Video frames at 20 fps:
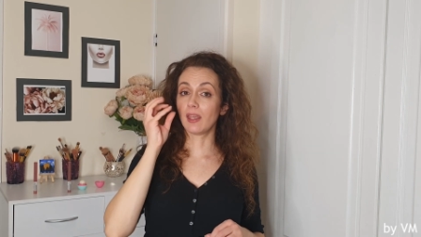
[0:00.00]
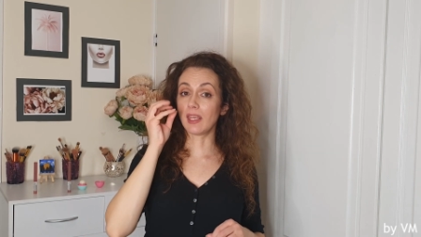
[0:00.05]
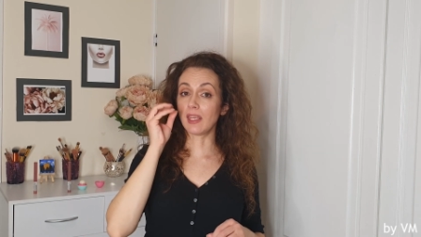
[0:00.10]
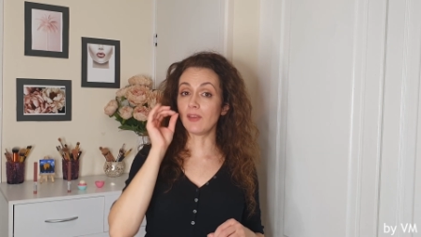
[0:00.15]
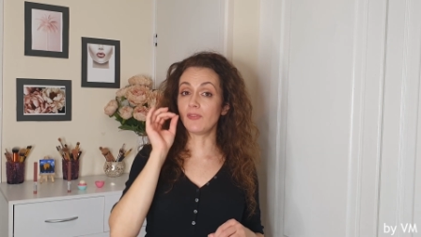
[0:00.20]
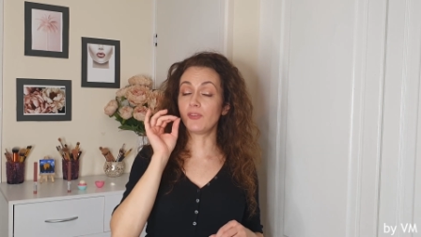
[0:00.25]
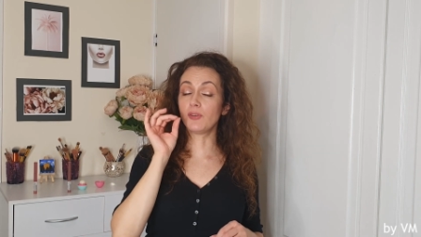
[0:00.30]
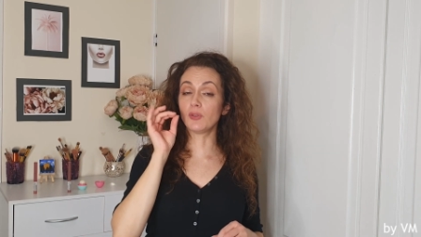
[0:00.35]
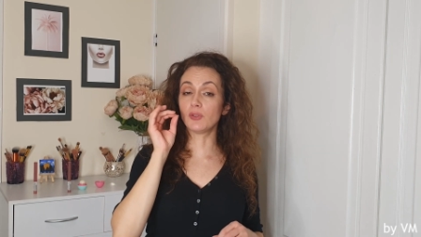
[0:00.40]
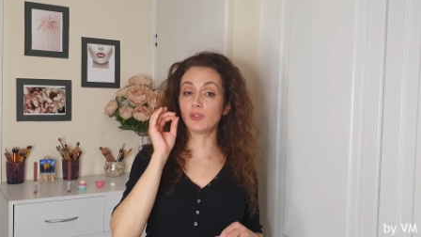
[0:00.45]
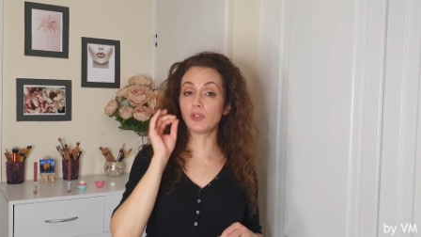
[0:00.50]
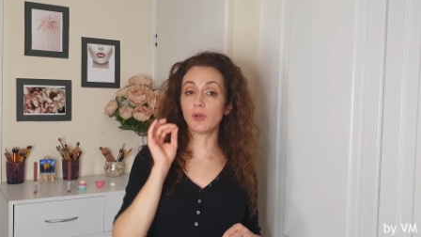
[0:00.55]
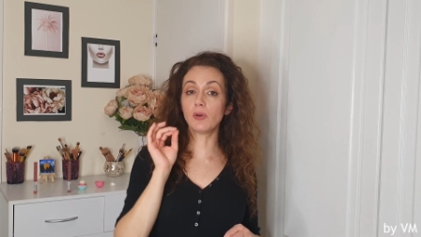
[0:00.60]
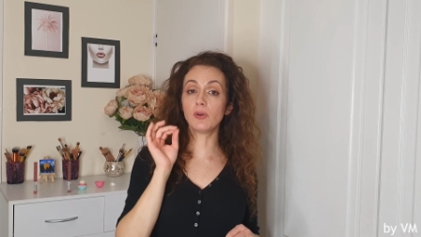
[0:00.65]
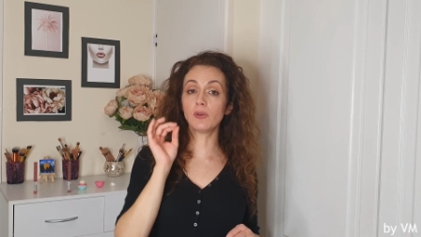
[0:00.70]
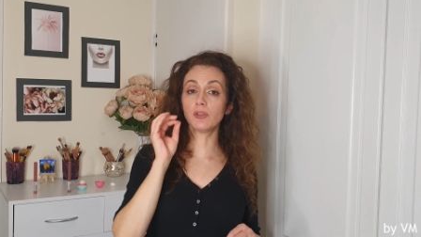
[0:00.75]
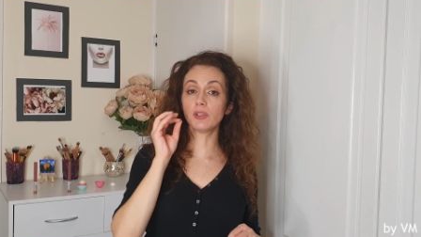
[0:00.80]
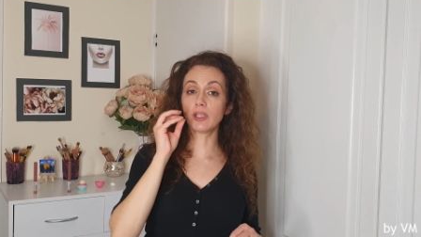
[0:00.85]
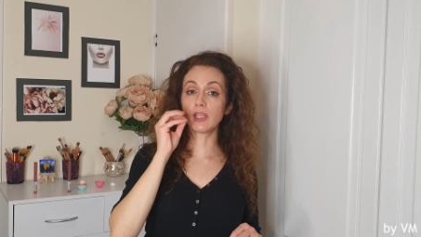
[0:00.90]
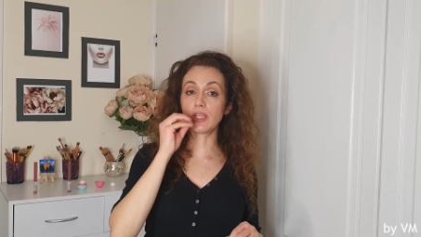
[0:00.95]
if you
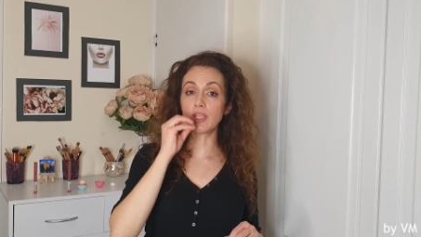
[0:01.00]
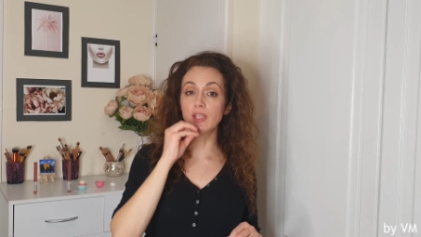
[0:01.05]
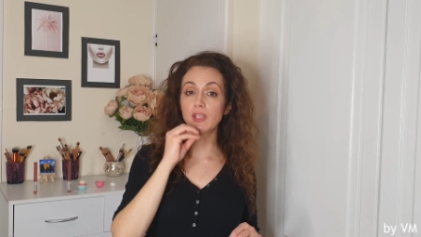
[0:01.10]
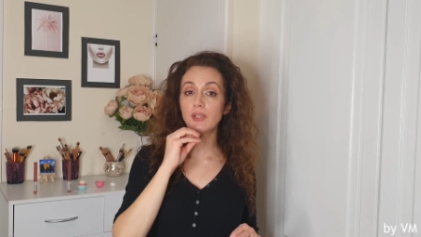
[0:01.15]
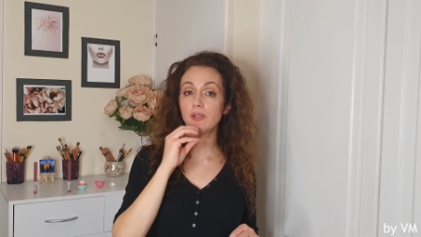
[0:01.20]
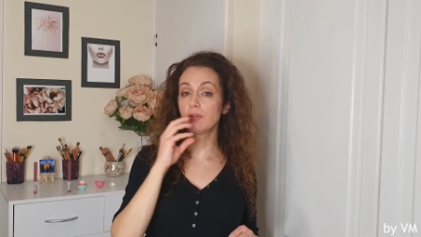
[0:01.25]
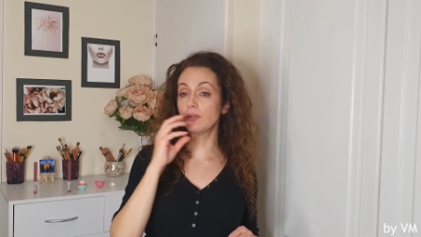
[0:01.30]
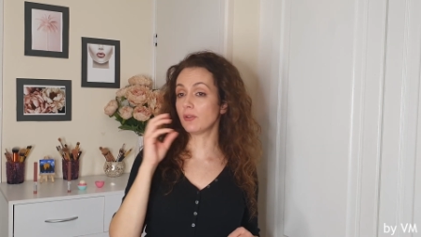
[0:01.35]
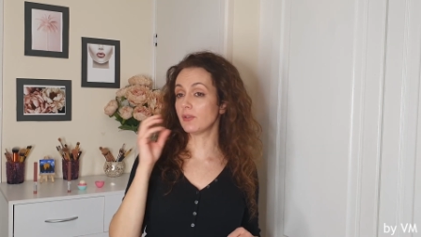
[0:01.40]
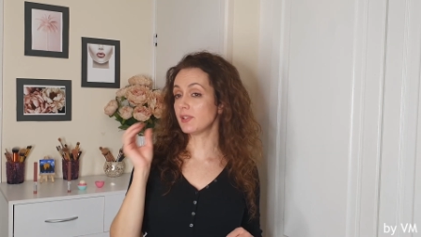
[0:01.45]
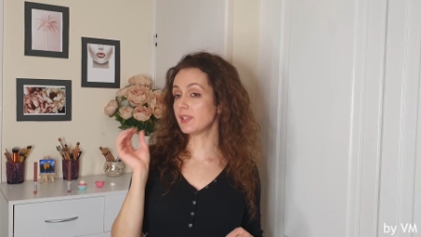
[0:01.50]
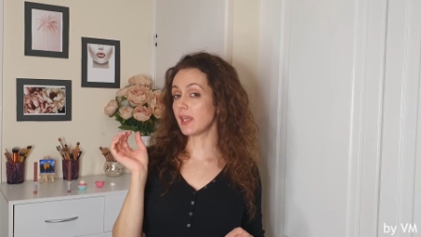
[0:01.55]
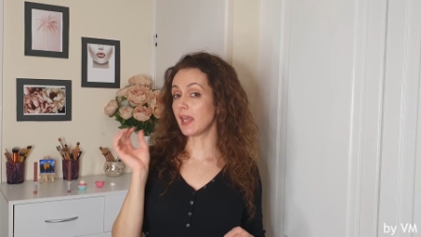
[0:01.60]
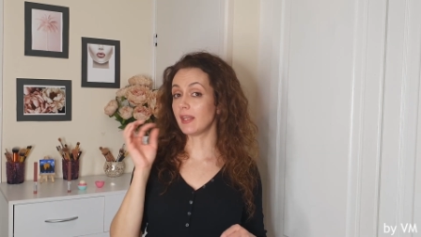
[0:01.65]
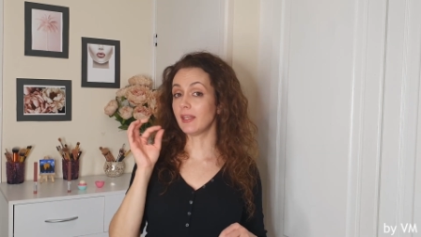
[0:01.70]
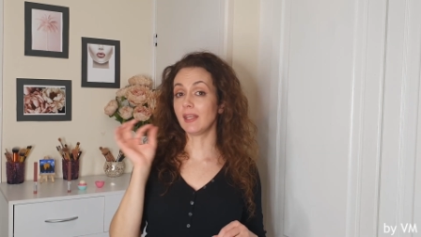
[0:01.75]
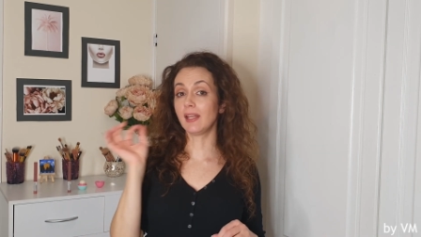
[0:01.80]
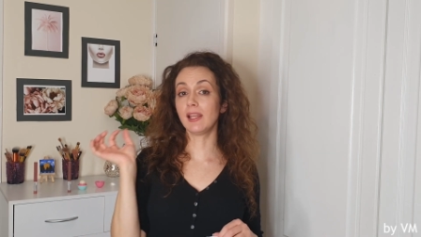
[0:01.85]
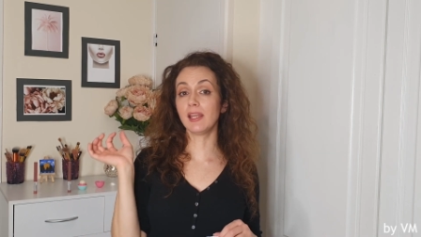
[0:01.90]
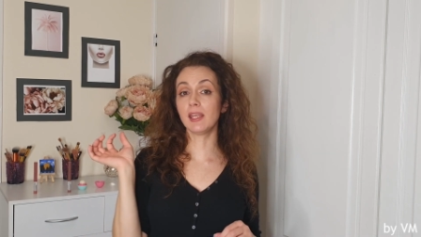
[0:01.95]
don't use
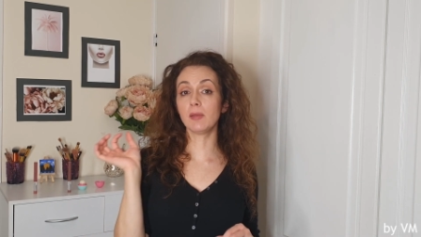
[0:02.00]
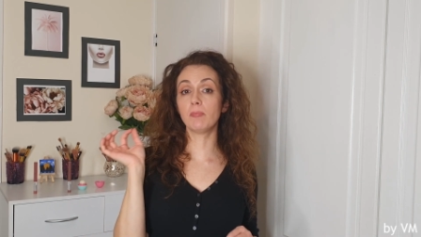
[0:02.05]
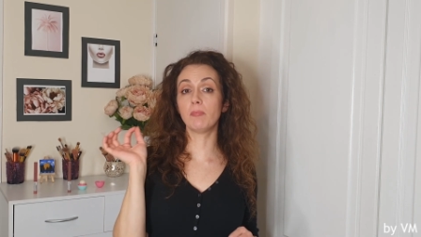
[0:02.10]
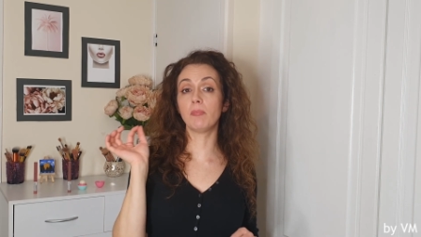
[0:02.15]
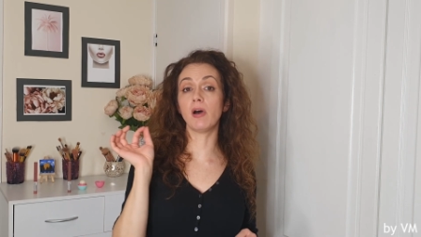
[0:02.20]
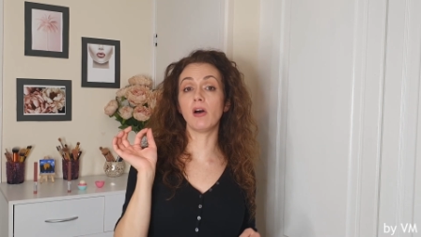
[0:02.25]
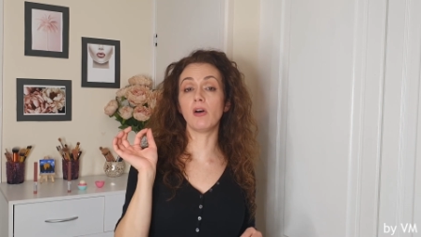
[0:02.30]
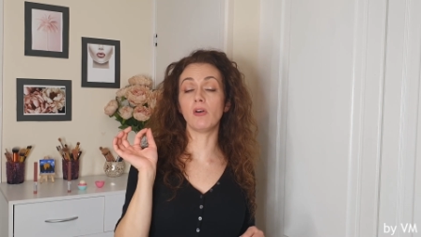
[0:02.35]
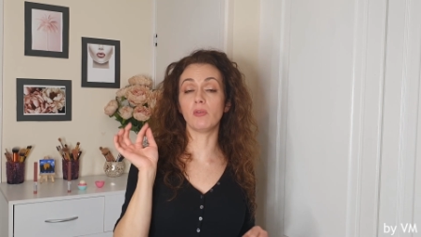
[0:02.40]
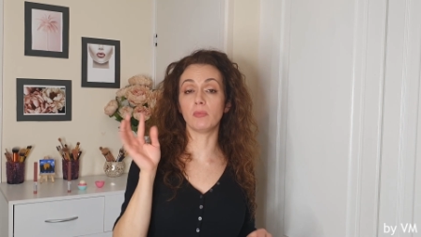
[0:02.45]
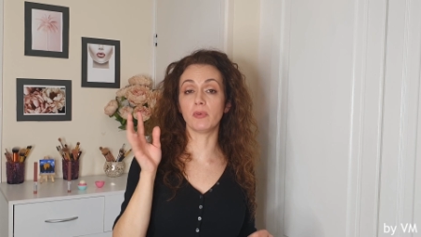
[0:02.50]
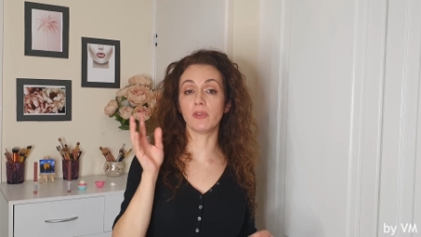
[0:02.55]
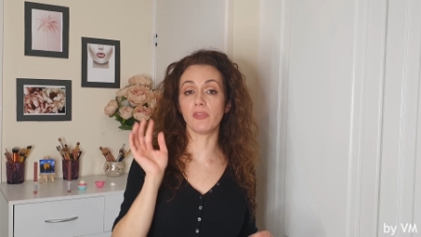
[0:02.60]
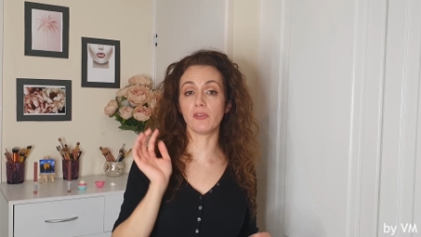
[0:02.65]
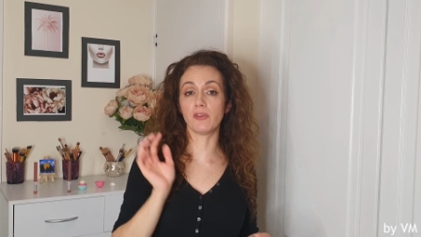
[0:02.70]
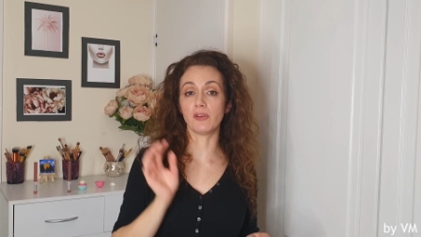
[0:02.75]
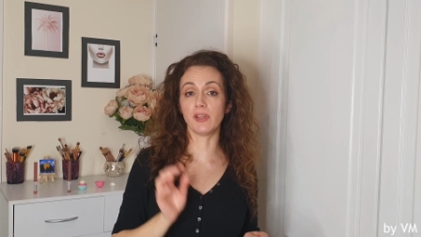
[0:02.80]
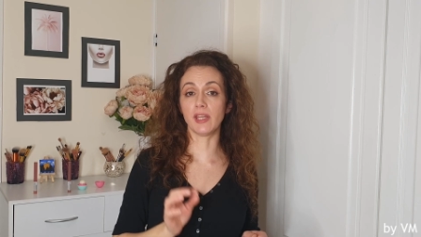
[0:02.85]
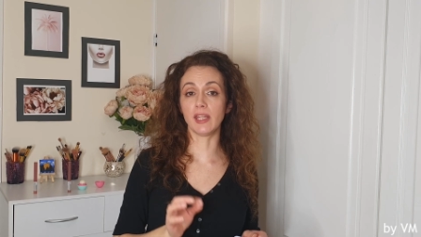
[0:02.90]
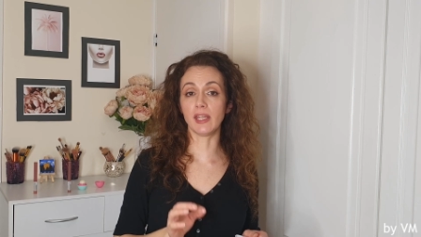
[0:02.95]
any lip balm
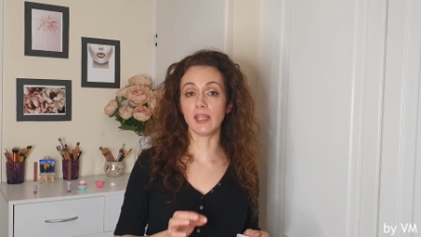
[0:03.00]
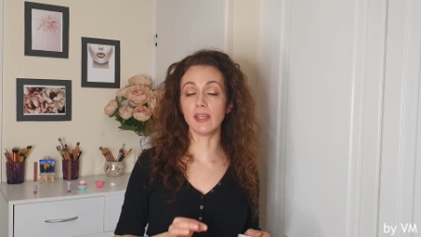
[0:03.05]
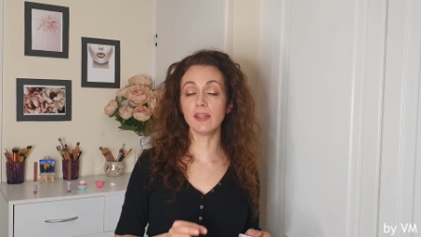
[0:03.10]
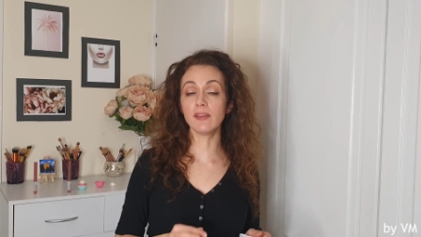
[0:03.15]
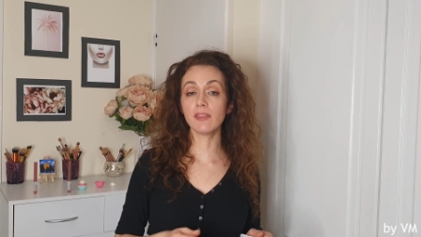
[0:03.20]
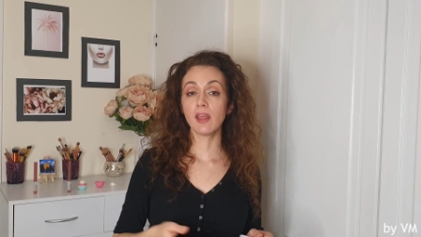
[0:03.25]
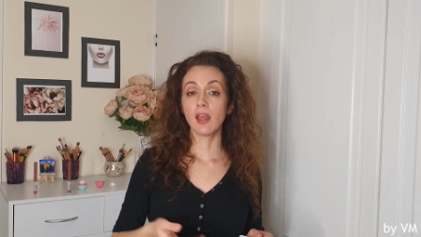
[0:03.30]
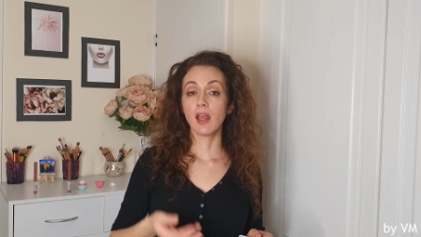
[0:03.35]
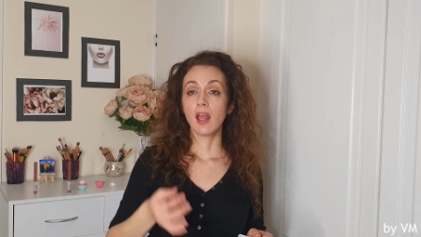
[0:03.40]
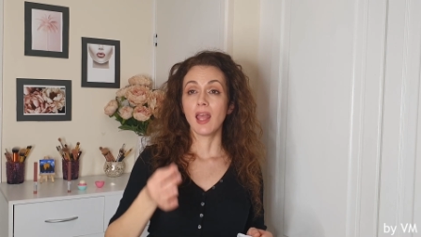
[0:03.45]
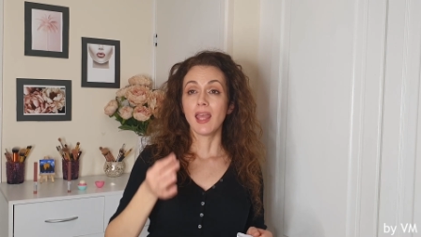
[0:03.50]
underneath,